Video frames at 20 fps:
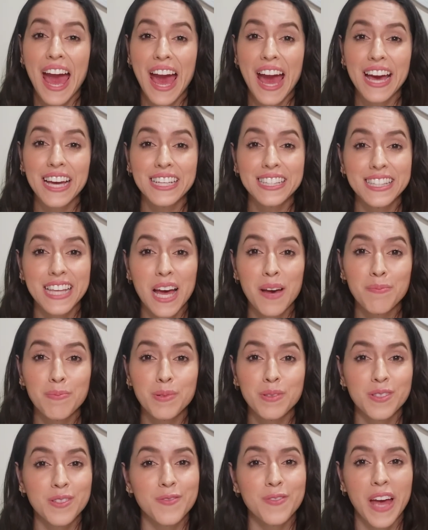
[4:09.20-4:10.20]

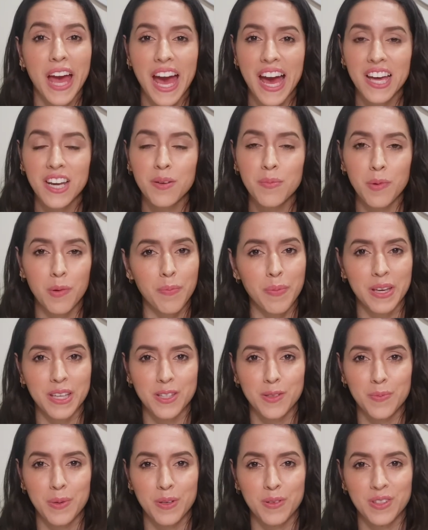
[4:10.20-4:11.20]
Examples of
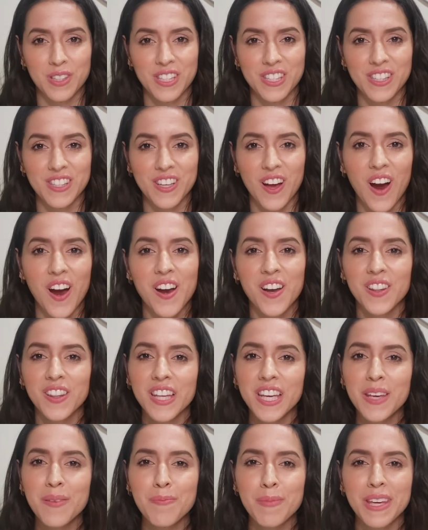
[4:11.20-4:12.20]
animal-based proteins are
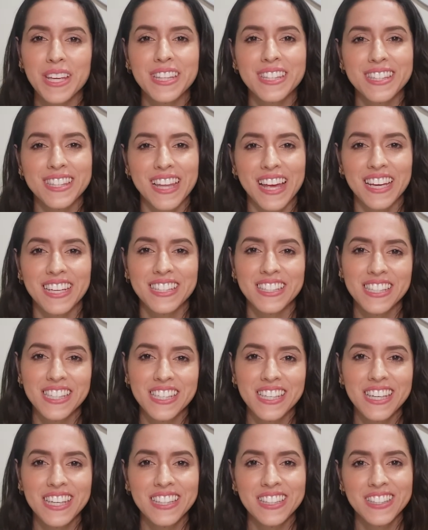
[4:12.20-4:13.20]
lean meats like
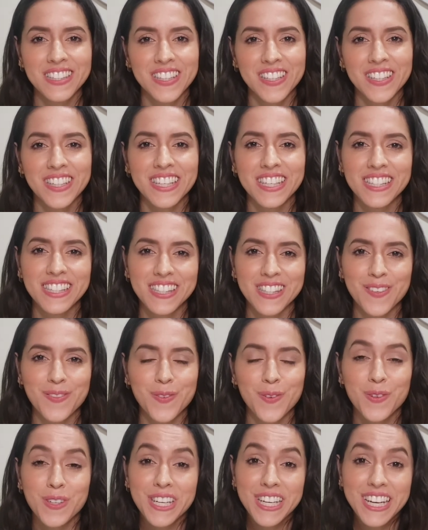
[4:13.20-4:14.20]
chicken, turkey,
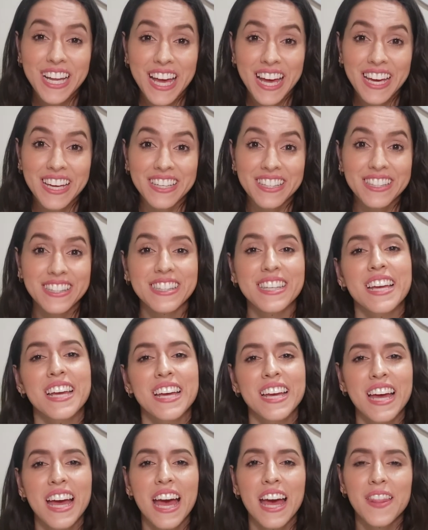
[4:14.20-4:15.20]
seafood, and eggs.
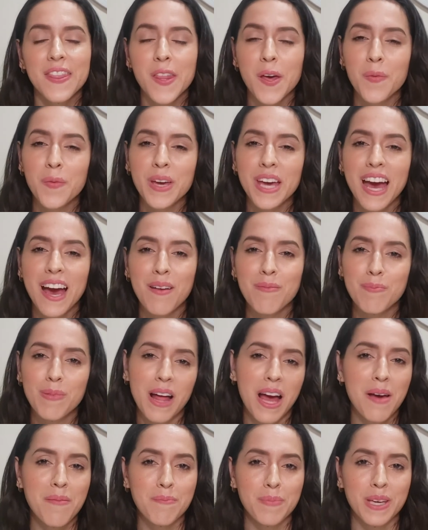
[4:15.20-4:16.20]
Then we have
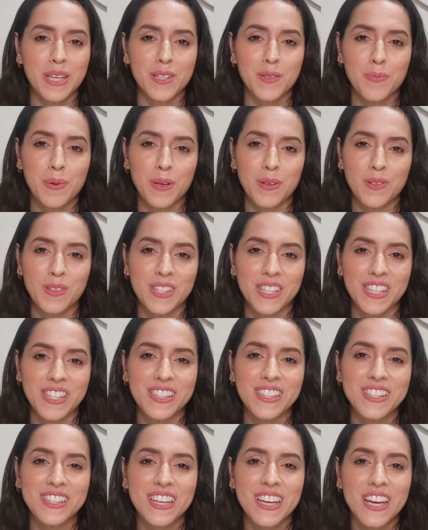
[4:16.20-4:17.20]
plant-based
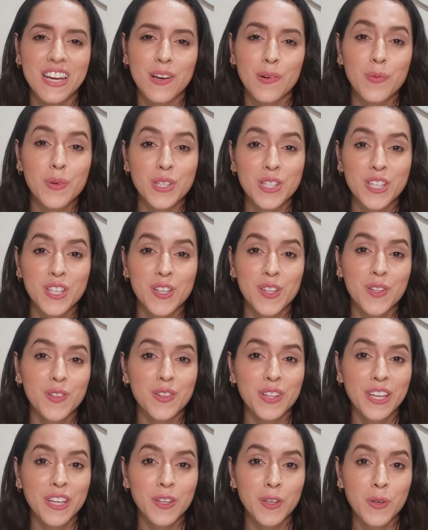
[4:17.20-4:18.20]
proteins, which include
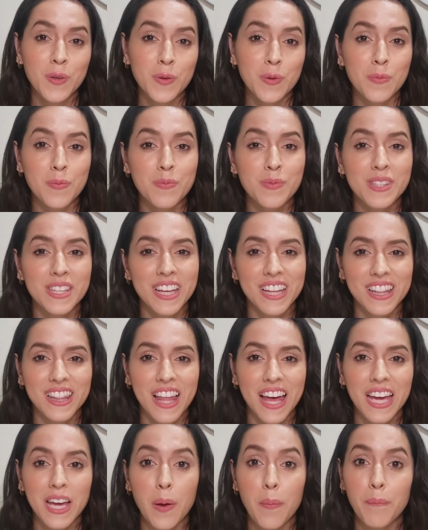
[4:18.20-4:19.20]
legumes
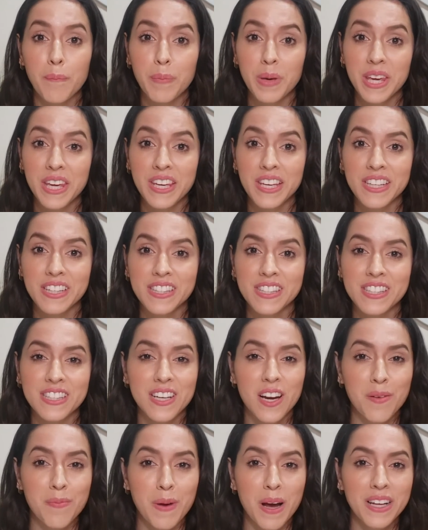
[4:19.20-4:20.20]
like beans,
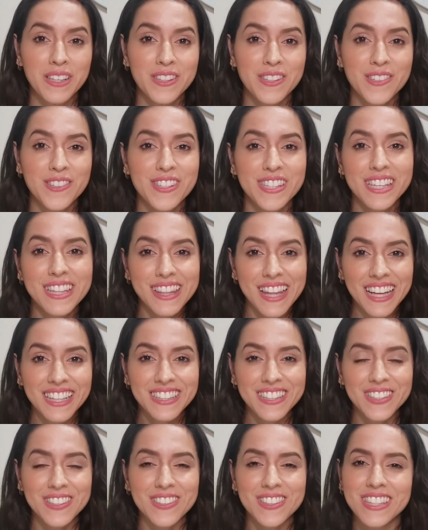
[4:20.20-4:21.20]
garbanzos, and
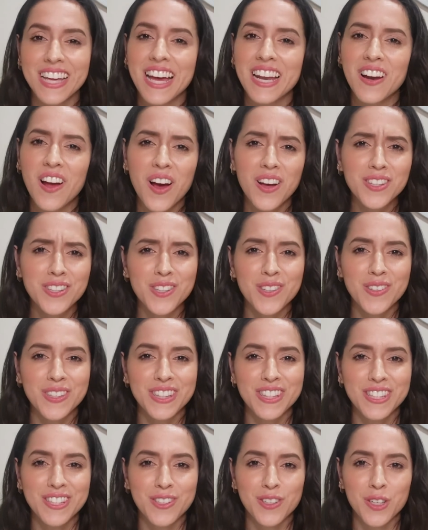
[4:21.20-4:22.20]
lentils. And also in
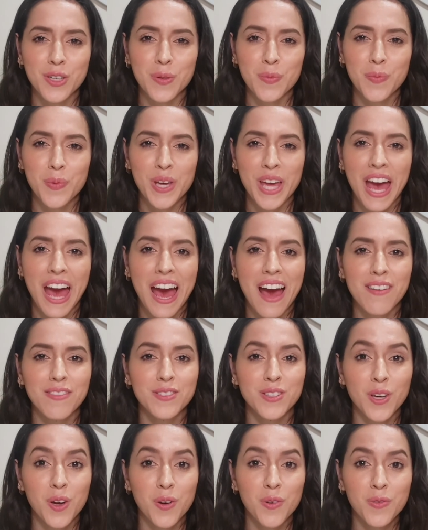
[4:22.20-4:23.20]
this group, we have
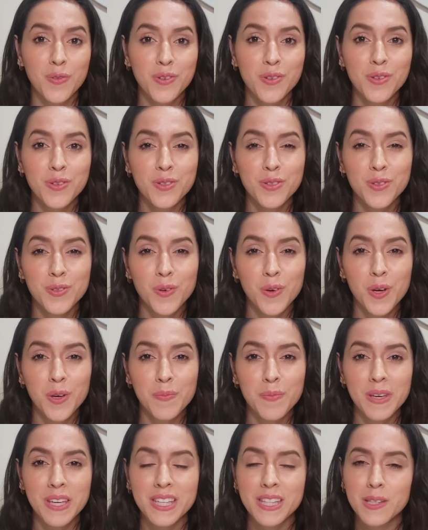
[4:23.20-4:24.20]
tofu,
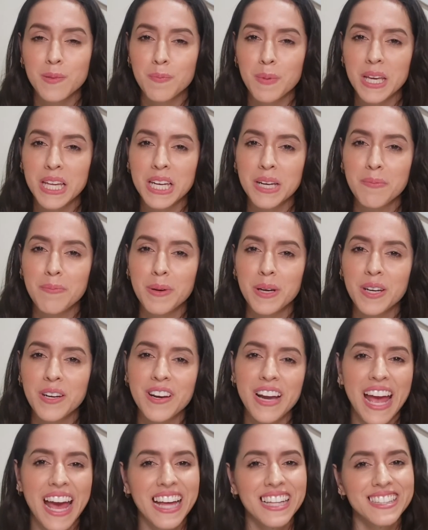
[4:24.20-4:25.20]
soybeans, peanut butter,
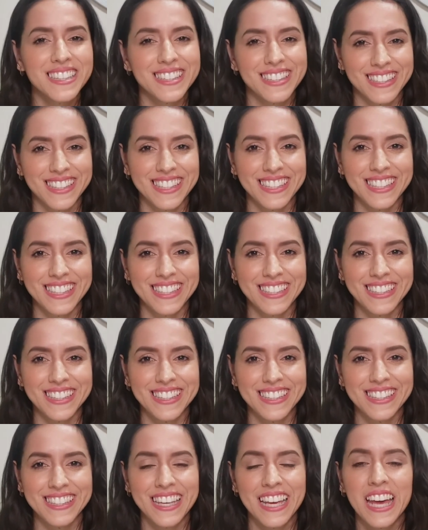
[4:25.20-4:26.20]
and seeds.
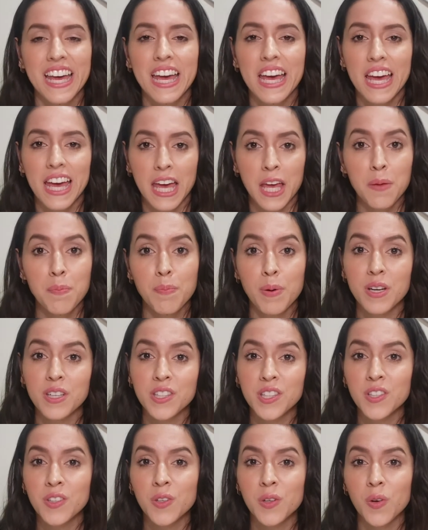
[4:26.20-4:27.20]
A
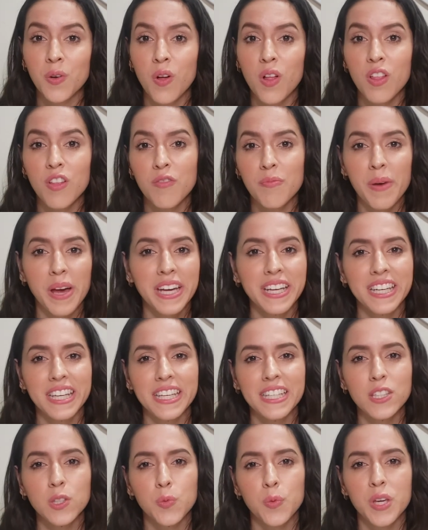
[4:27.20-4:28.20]
personal goal of mine
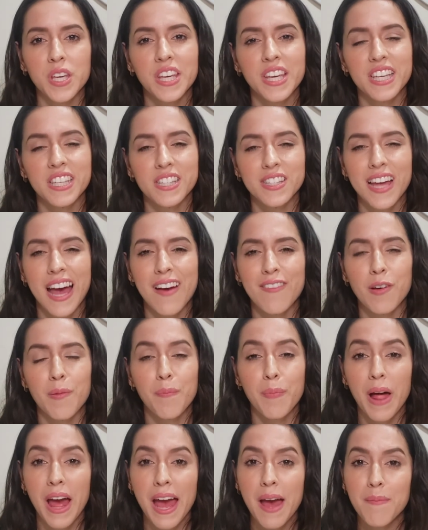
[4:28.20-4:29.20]
each week is to have a
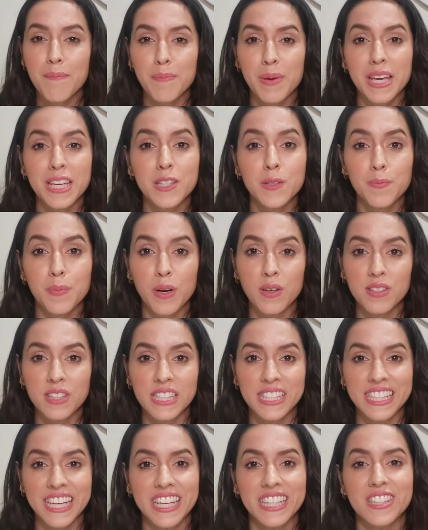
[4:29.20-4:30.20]
plant-based
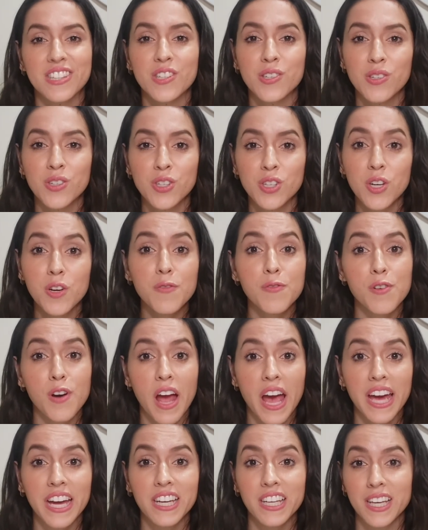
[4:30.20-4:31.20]
protein day to ensure
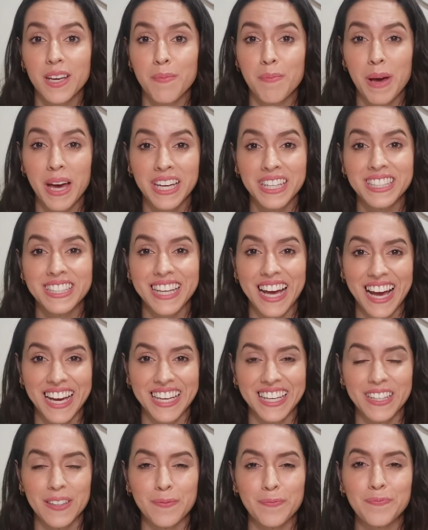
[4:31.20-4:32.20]
variety in my
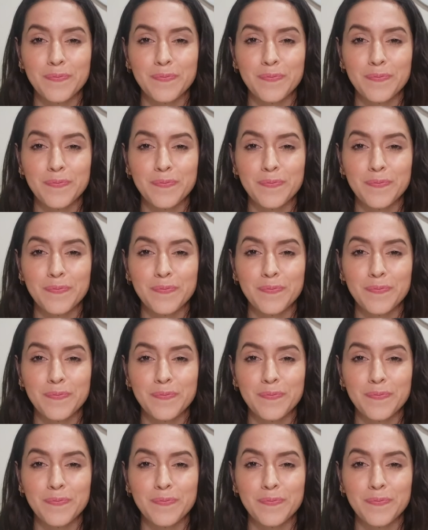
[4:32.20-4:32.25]
diet.